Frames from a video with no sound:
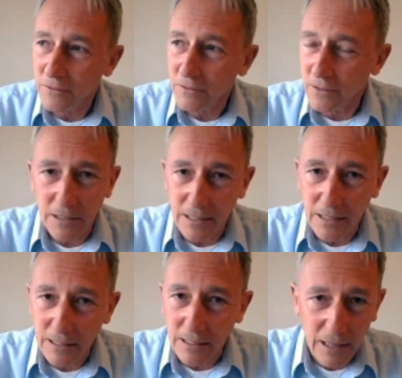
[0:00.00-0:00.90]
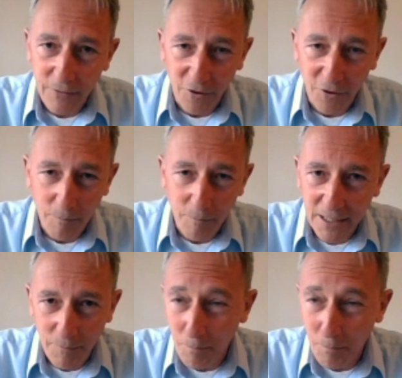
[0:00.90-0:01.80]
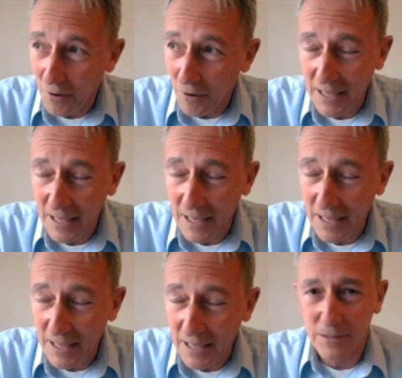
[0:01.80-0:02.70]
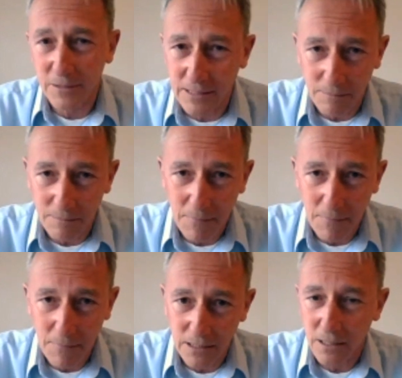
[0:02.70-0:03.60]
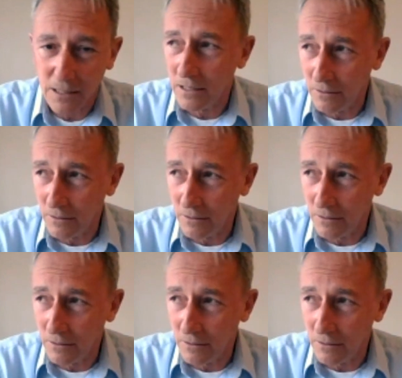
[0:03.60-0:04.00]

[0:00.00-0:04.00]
Didn't have a lot of money in my pocket, didn't matter.